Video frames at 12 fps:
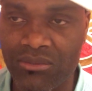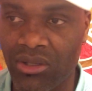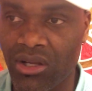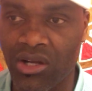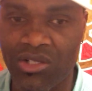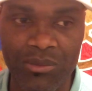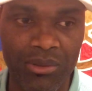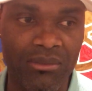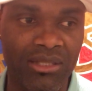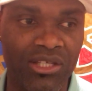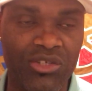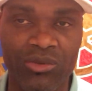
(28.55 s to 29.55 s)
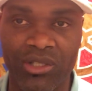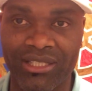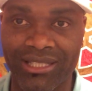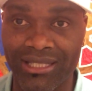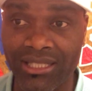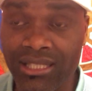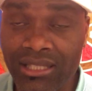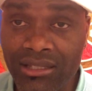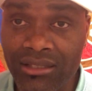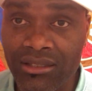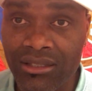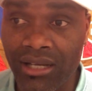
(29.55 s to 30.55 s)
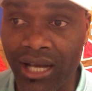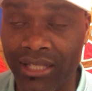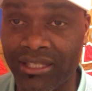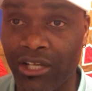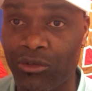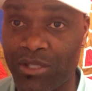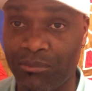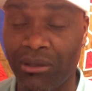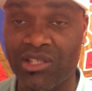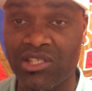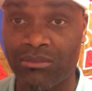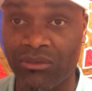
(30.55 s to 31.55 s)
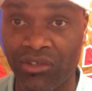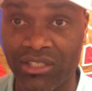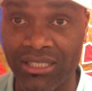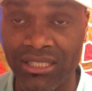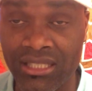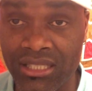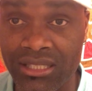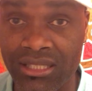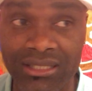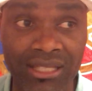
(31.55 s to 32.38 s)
because the Premier League is running a league and they're responsible for the league.